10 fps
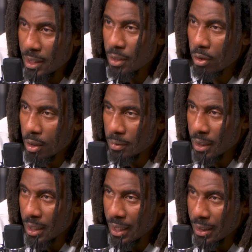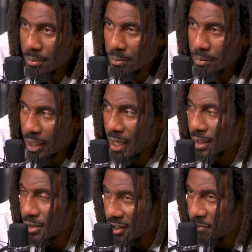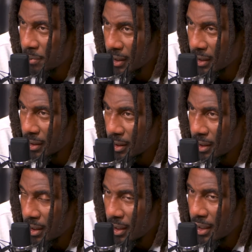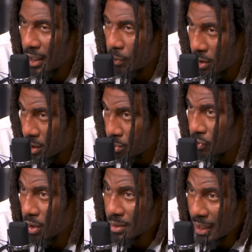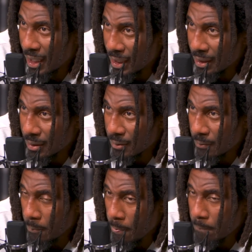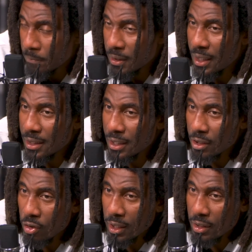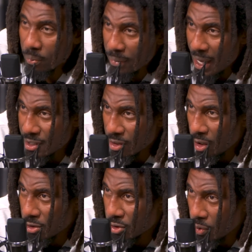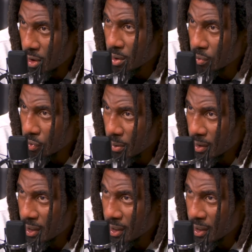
Heat wanted me at 8. They had the 10th pick, and they wanted to move up to 8. And then the Orlando Magic also wanted to move up